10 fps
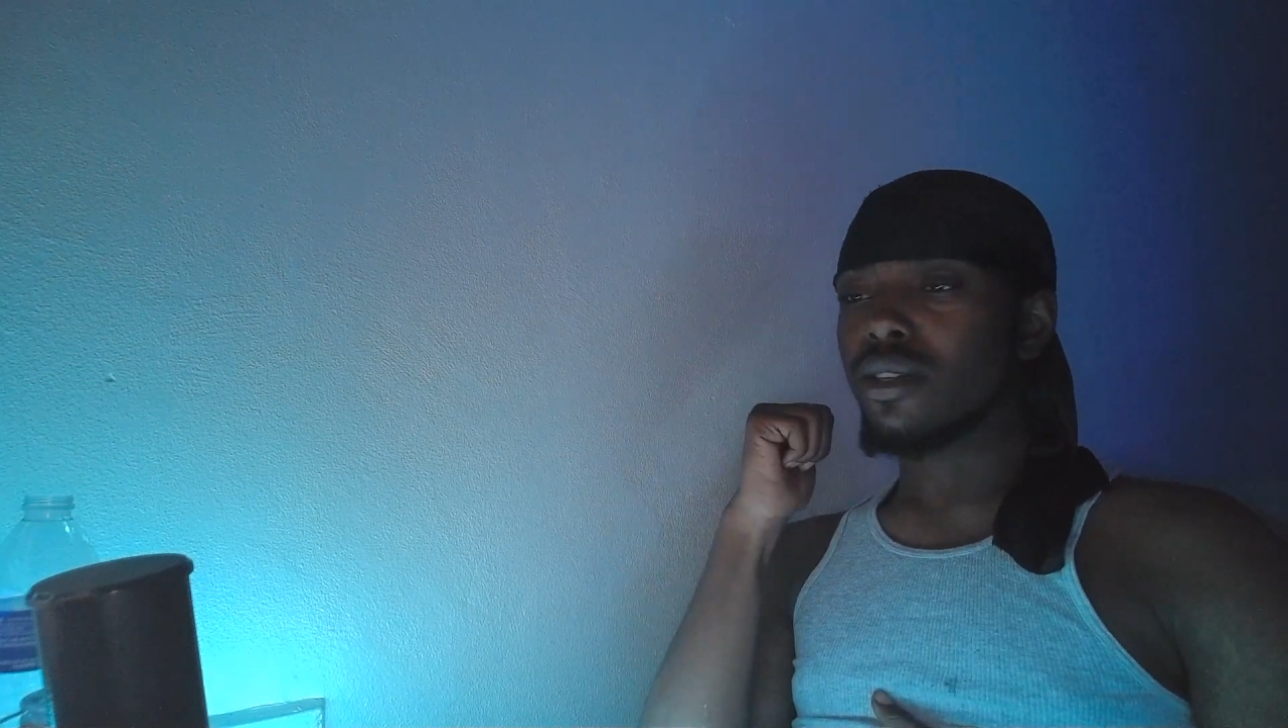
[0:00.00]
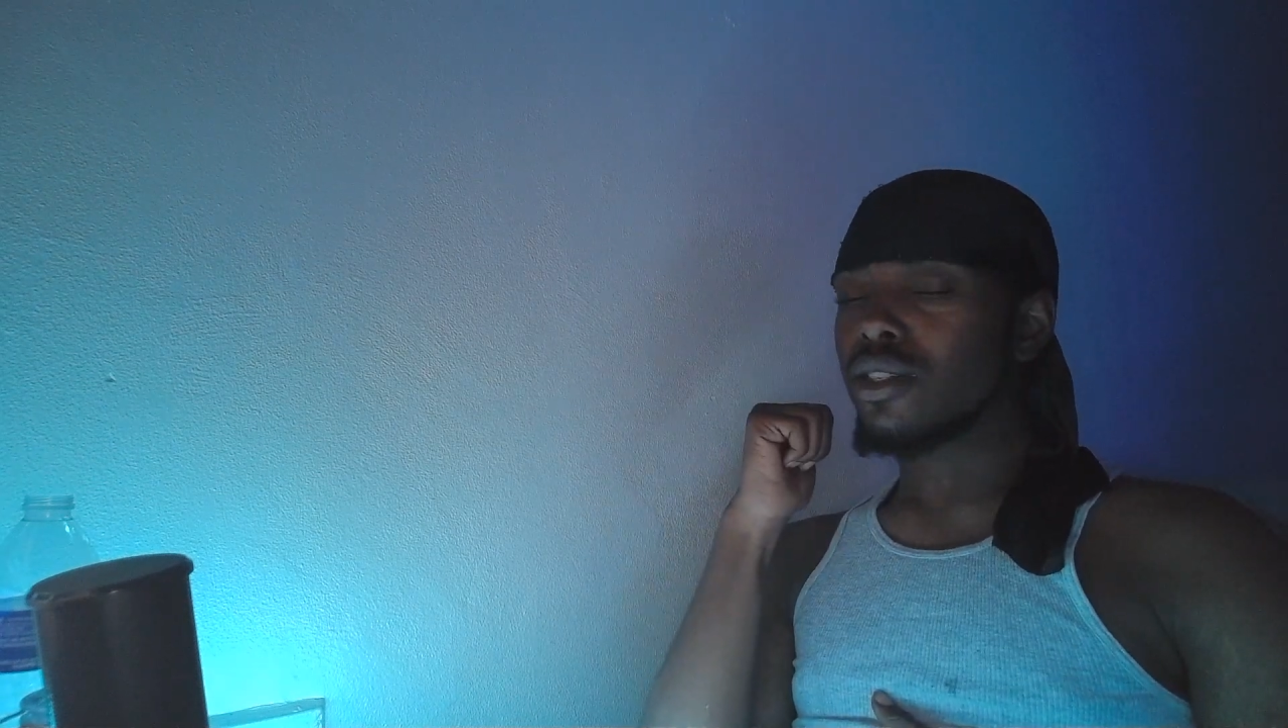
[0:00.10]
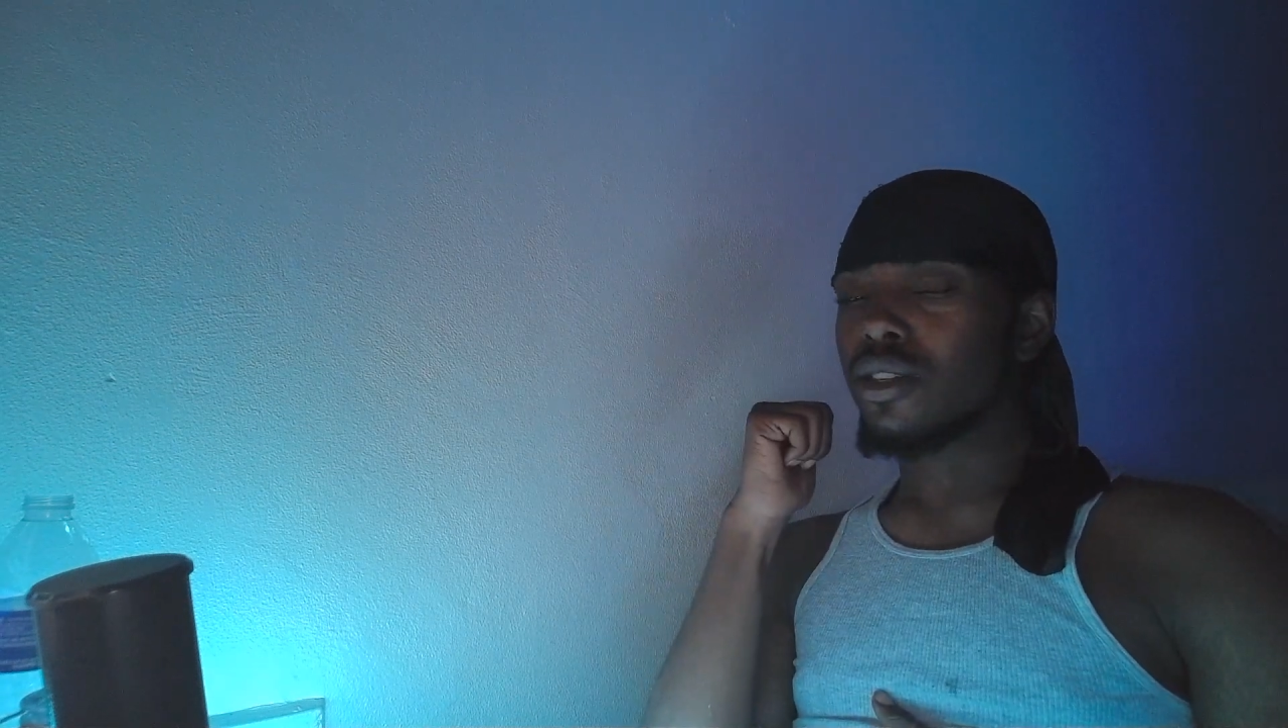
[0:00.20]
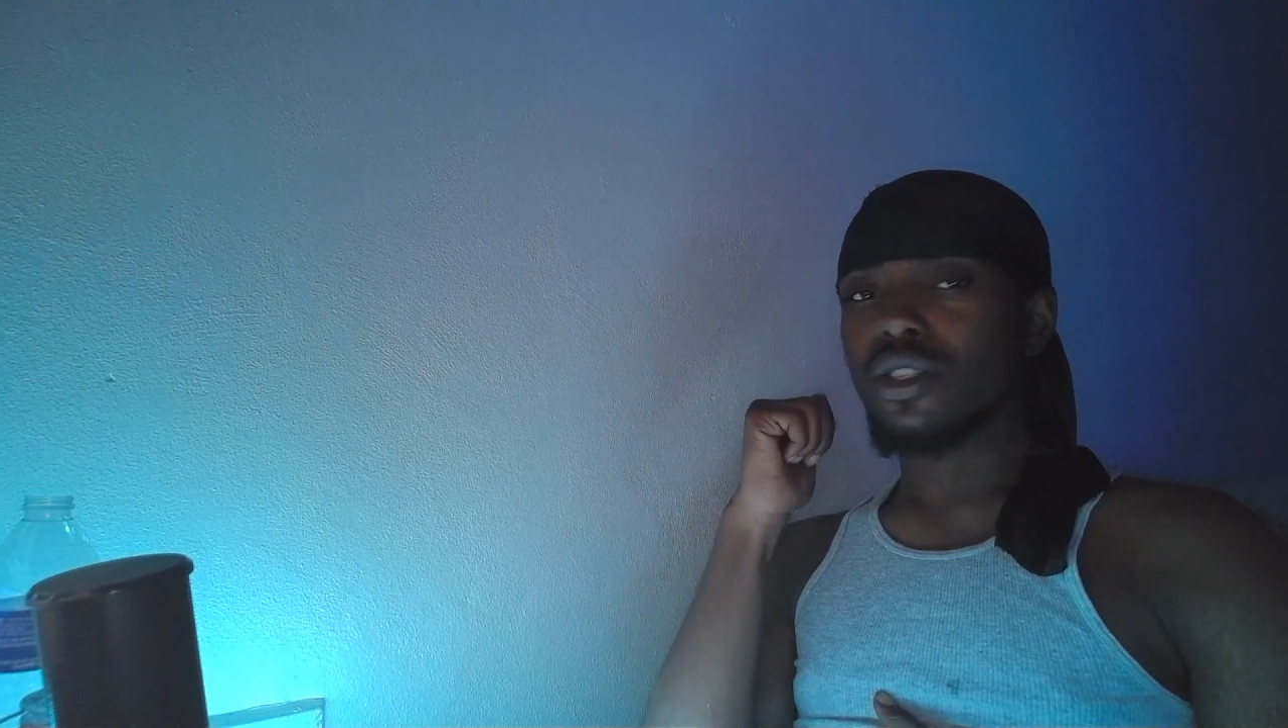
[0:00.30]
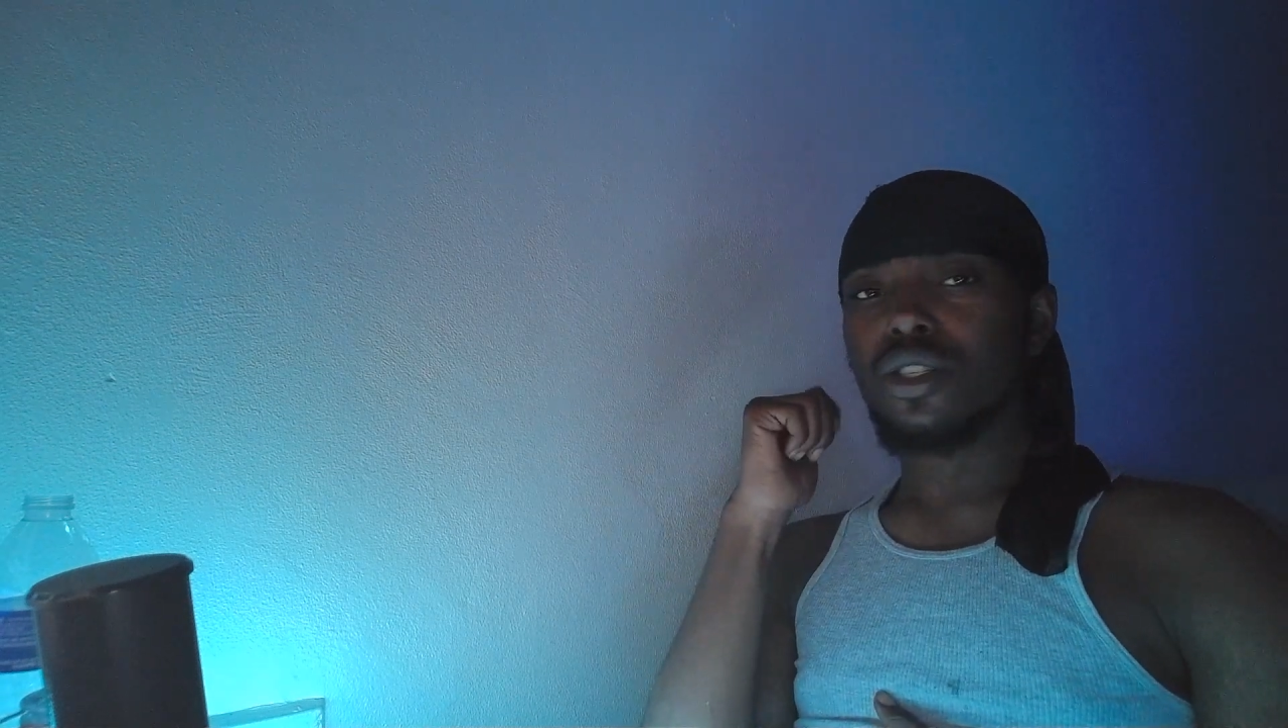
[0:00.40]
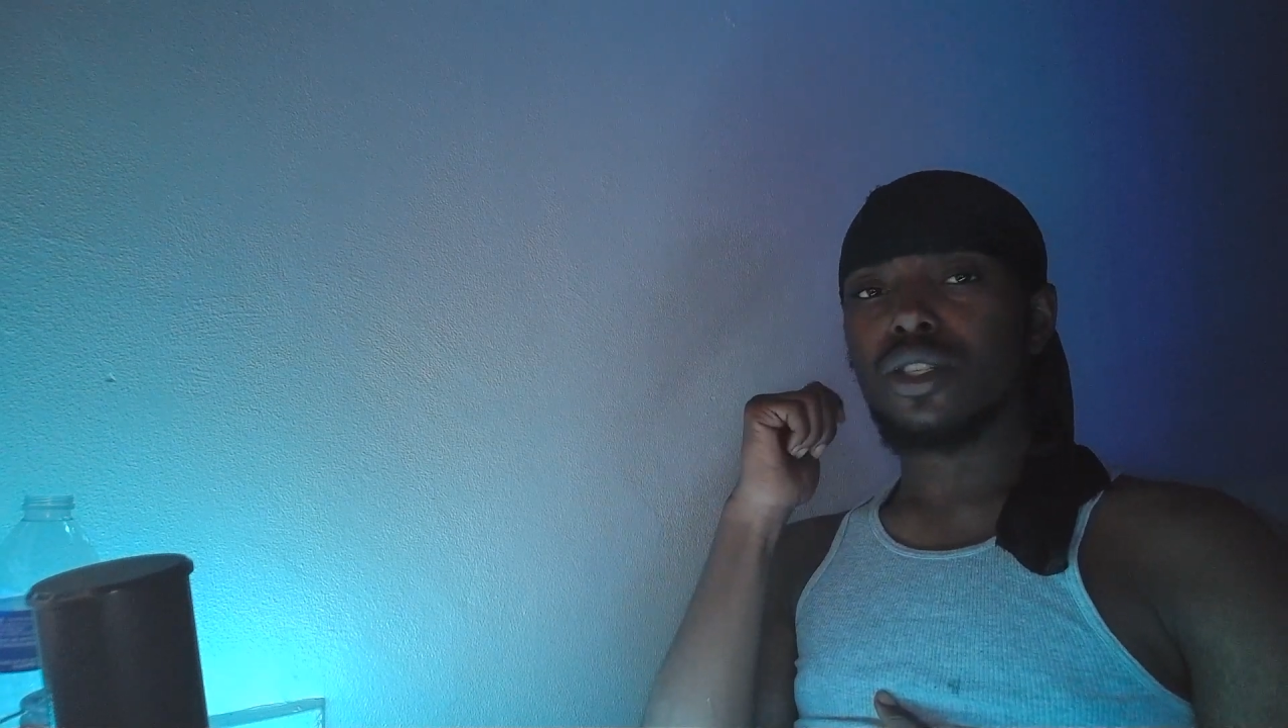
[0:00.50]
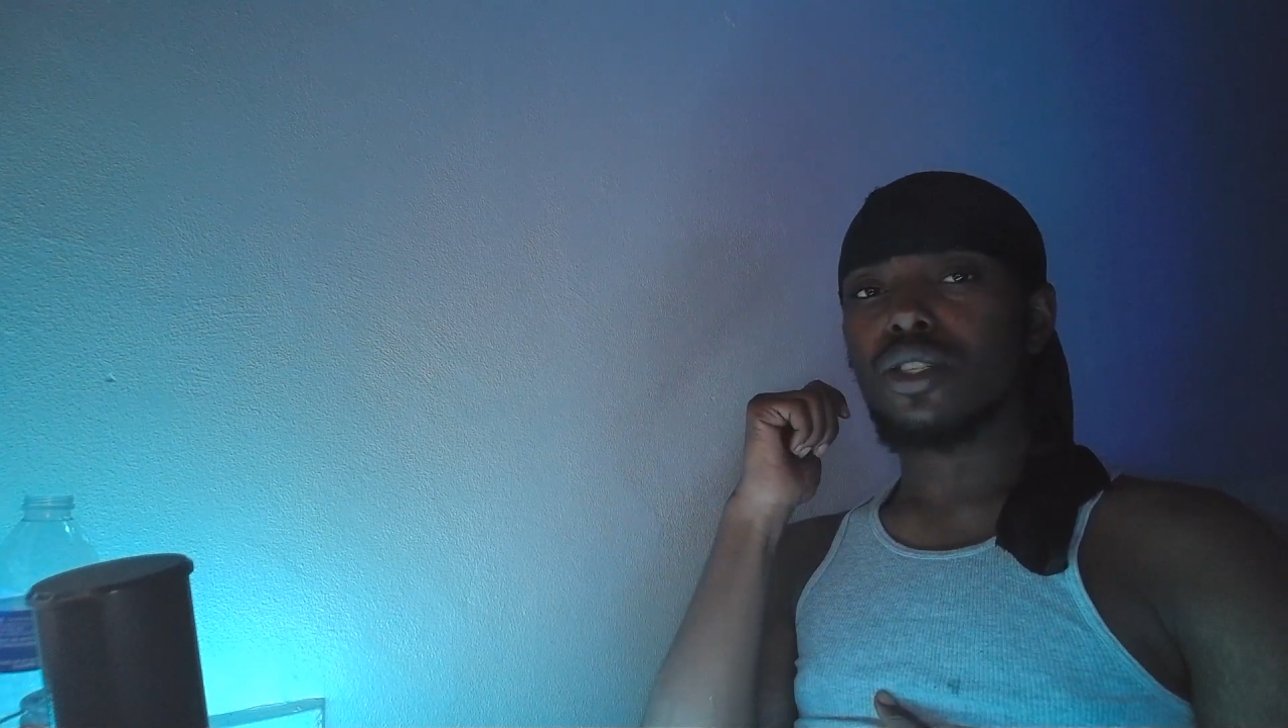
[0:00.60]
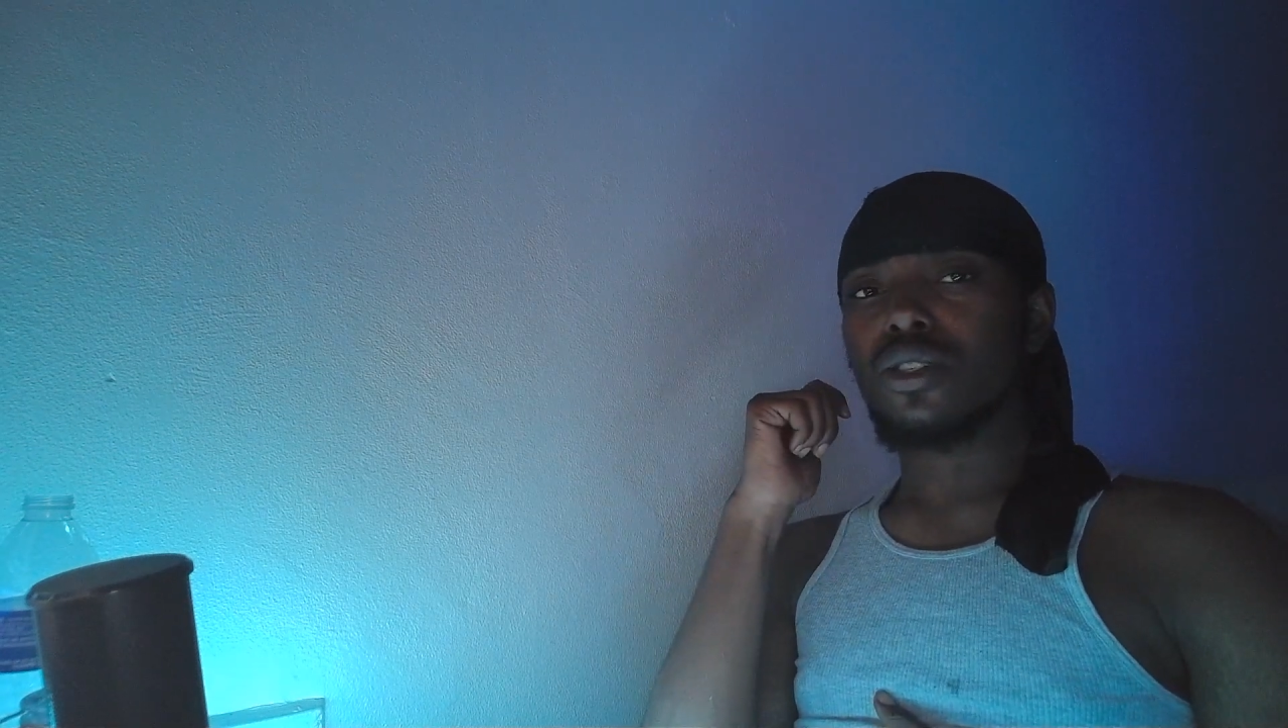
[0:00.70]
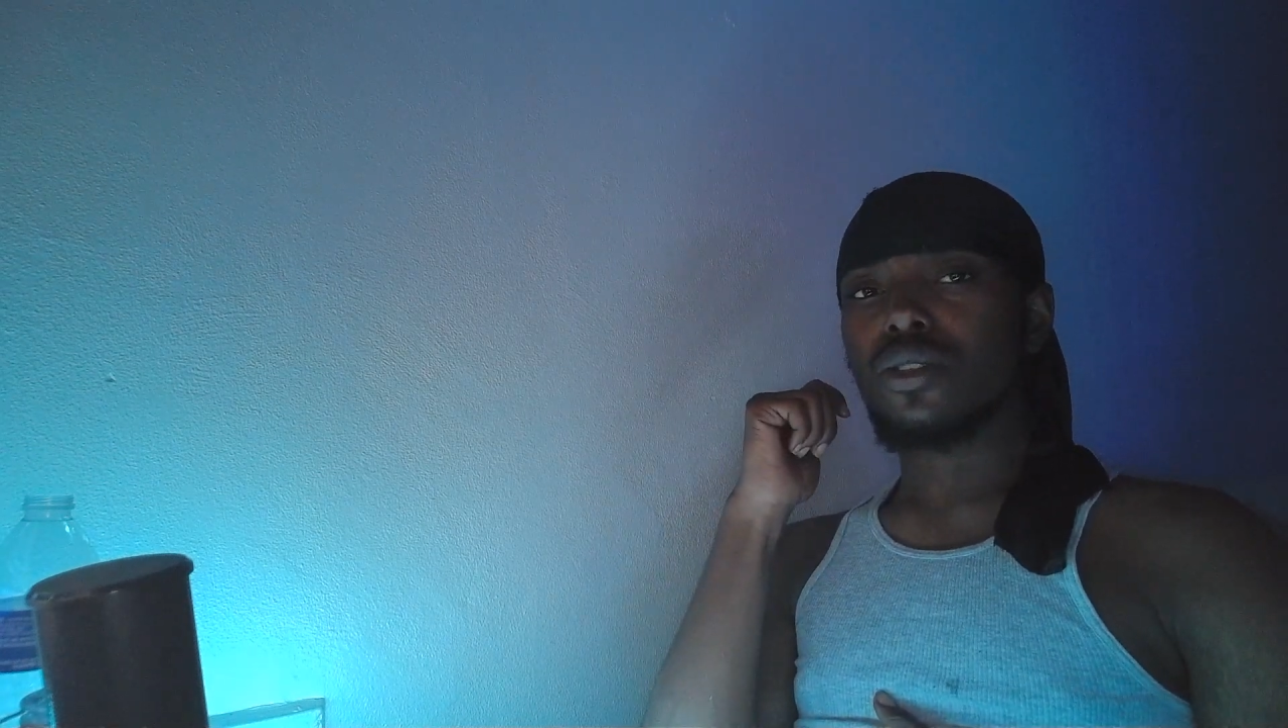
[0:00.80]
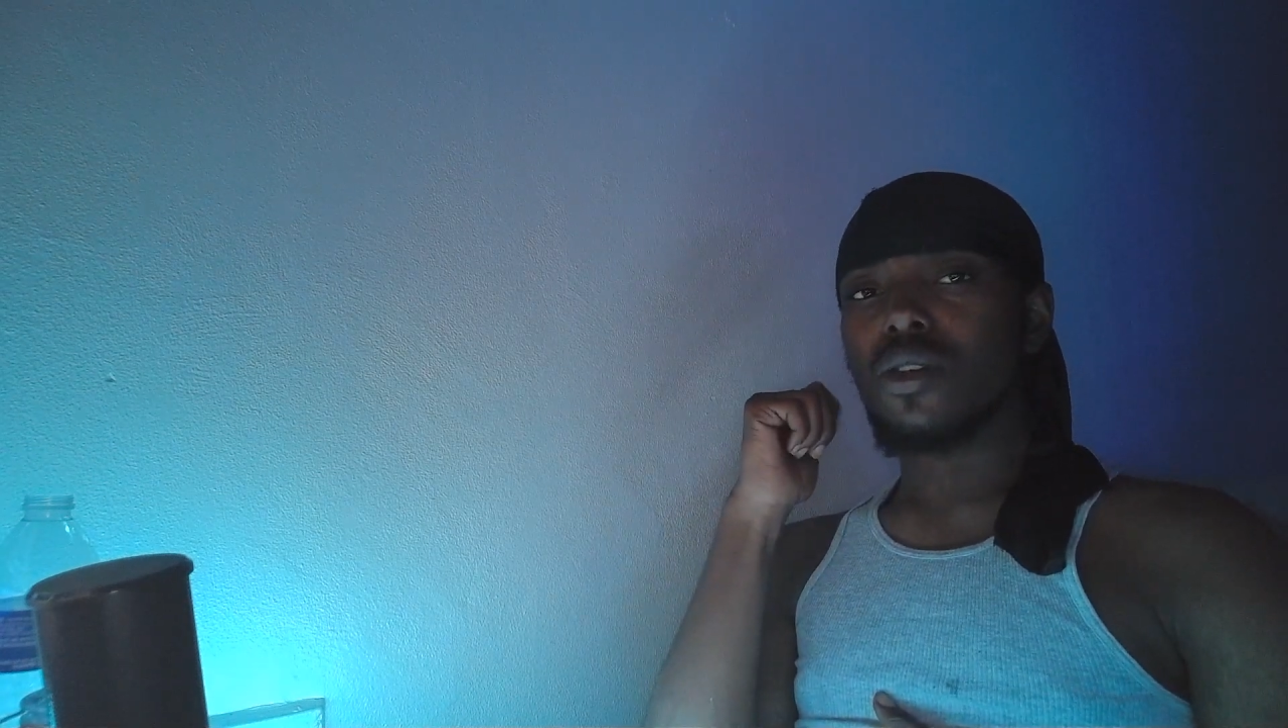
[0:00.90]
you know what you could
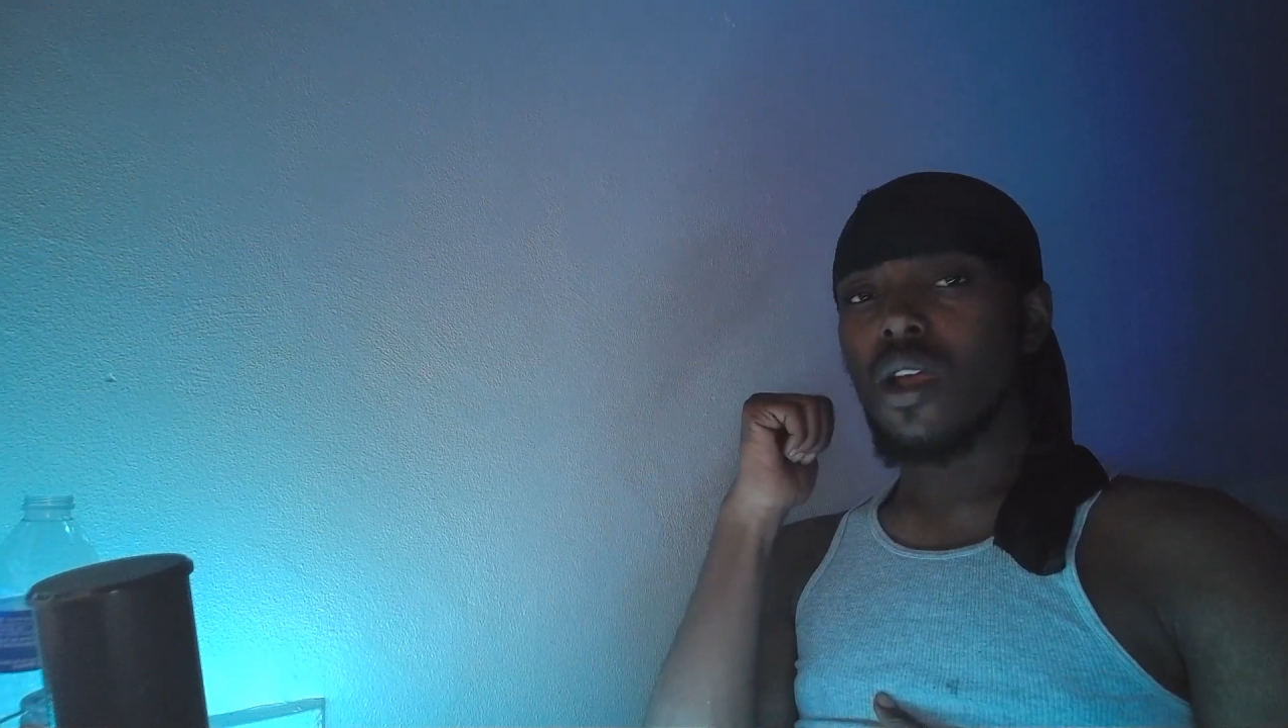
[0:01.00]
do.